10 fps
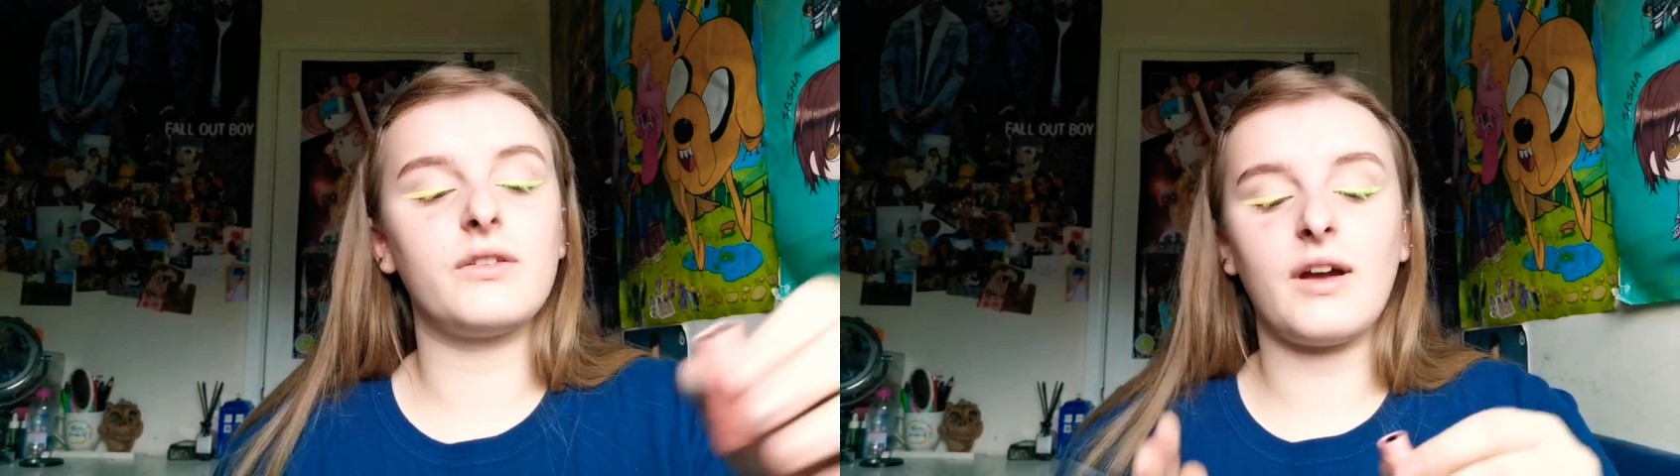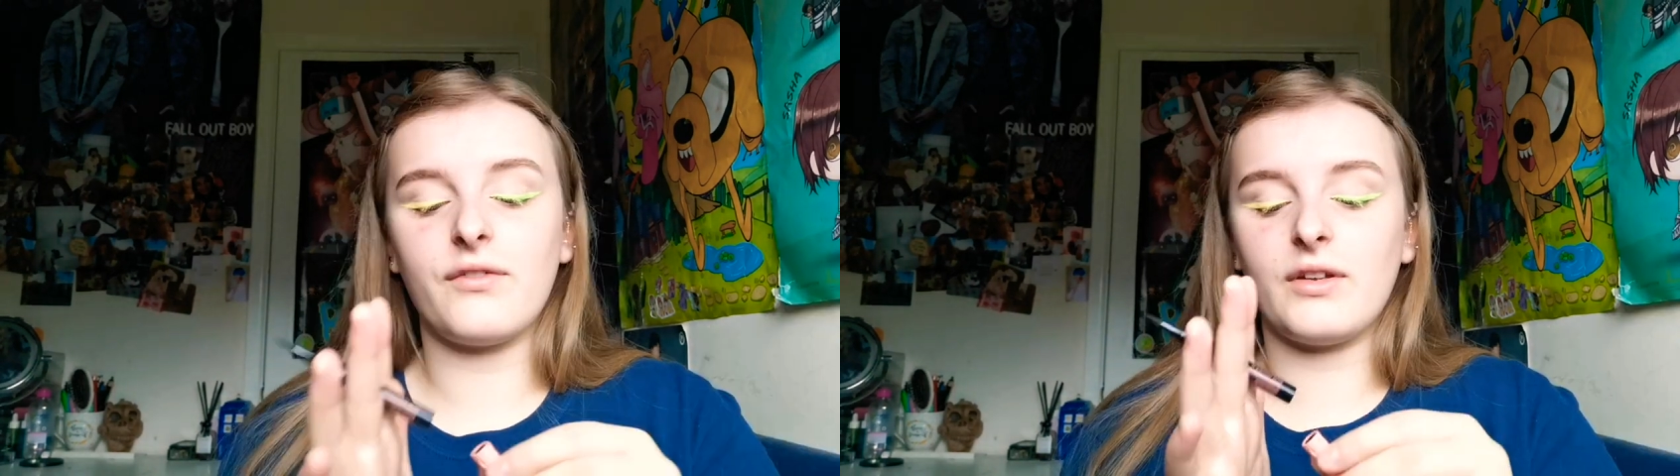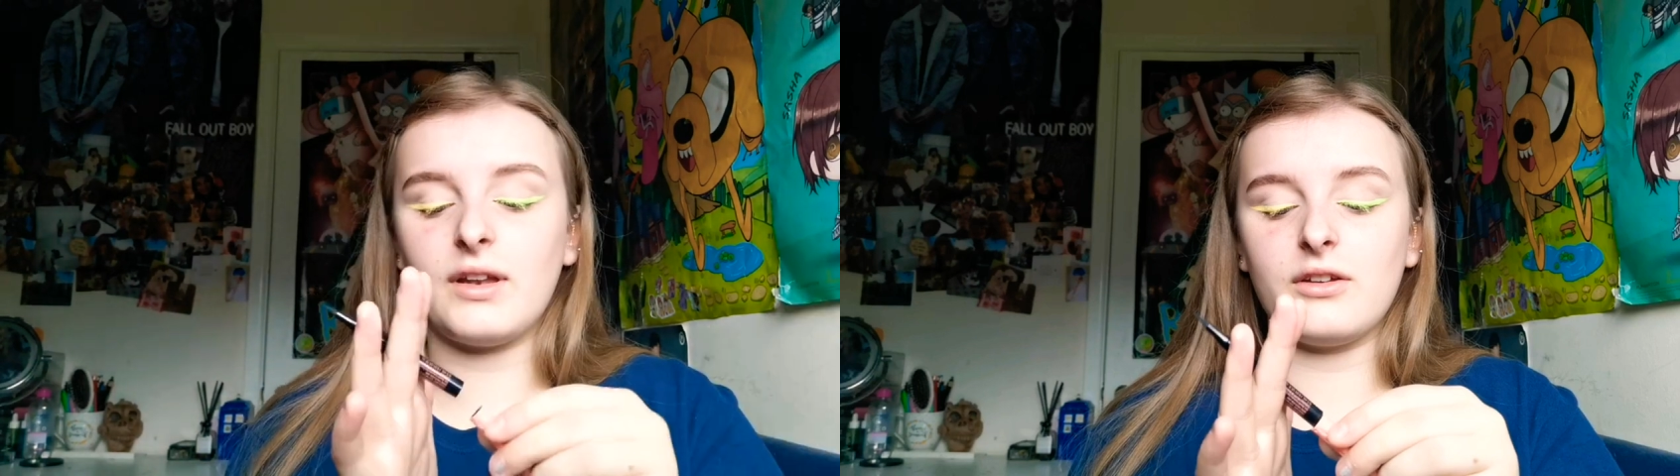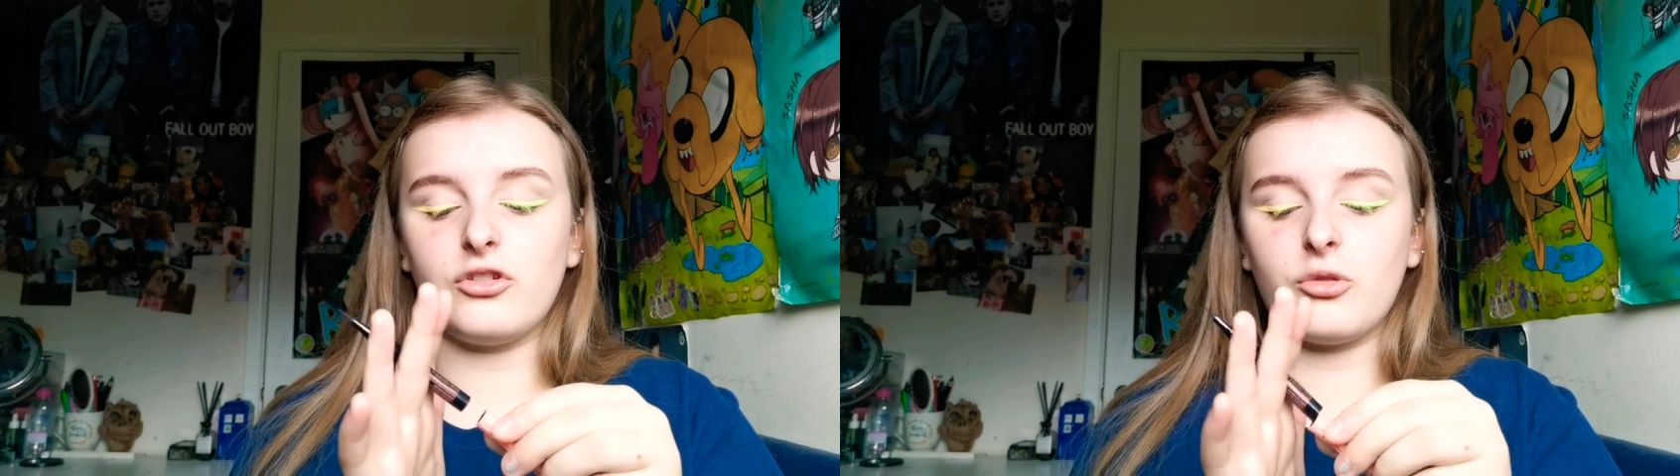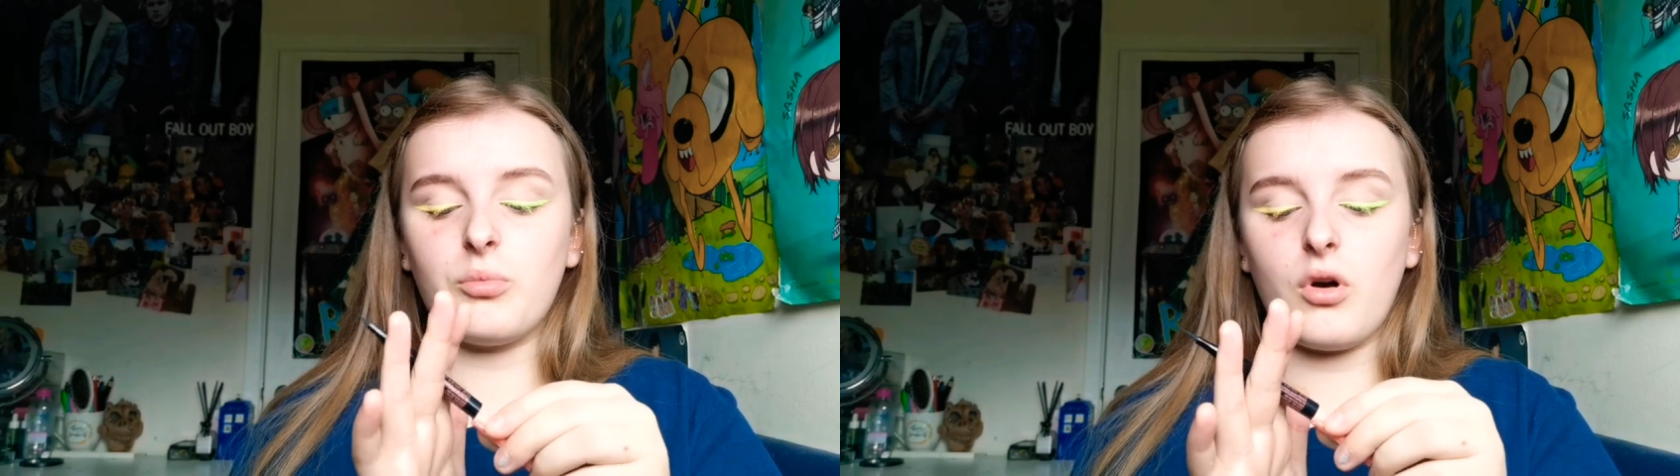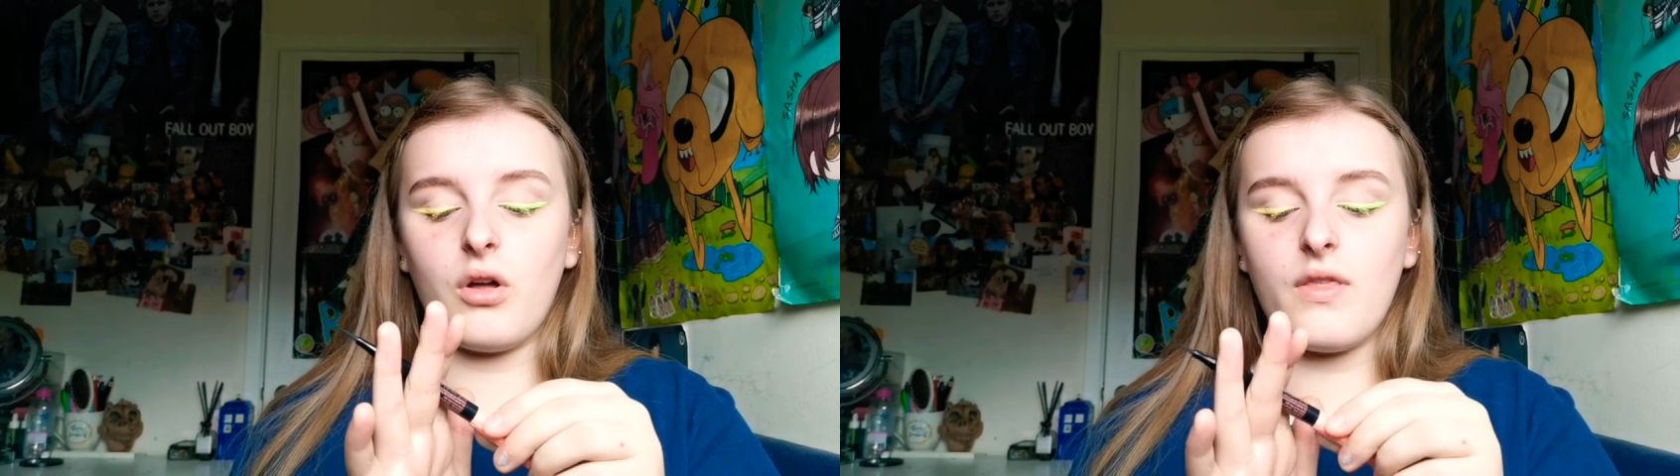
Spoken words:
to have the lid just put on